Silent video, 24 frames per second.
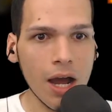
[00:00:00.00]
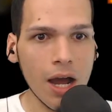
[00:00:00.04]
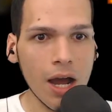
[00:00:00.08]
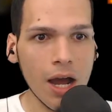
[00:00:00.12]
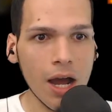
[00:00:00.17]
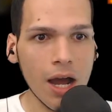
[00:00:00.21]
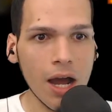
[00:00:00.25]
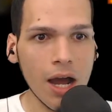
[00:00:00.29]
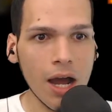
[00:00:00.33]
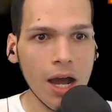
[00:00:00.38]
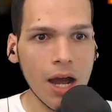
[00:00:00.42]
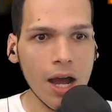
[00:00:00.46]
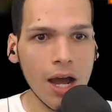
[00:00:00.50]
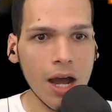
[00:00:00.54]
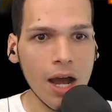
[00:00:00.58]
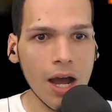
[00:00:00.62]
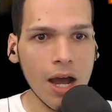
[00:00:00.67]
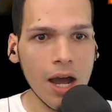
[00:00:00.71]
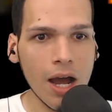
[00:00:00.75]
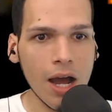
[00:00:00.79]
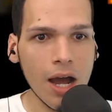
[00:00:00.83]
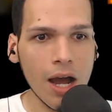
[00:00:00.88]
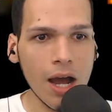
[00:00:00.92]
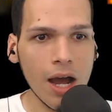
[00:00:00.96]

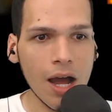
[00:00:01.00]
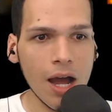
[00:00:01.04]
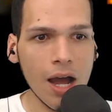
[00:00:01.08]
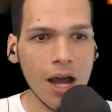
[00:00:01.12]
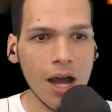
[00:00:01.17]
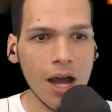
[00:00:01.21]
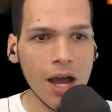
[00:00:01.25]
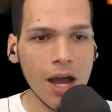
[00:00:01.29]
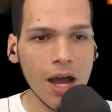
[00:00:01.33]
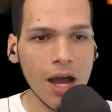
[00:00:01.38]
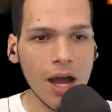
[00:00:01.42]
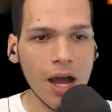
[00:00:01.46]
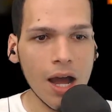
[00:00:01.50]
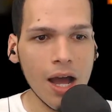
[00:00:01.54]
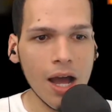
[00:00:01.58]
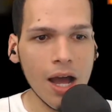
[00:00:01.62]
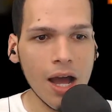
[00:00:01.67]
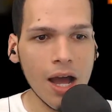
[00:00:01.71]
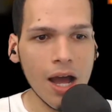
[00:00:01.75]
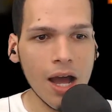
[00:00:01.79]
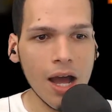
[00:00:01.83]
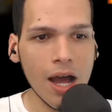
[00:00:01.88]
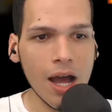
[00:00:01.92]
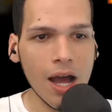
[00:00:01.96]

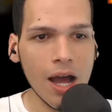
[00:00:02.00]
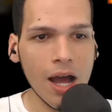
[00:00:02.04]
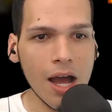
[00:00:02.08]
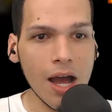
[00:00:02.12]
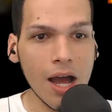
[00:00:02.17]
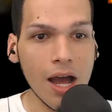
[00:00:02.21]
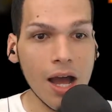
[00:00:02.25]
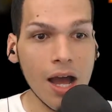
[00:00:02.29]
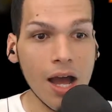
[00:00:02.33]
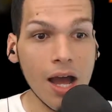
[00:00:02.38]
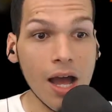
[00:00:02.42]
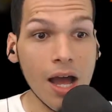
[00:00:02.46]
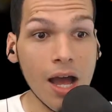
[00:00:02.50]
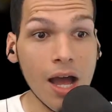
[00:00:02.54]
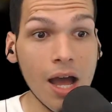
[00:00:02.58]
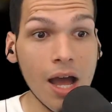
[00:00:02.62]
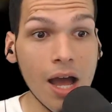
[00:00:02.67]
Nobody speaks.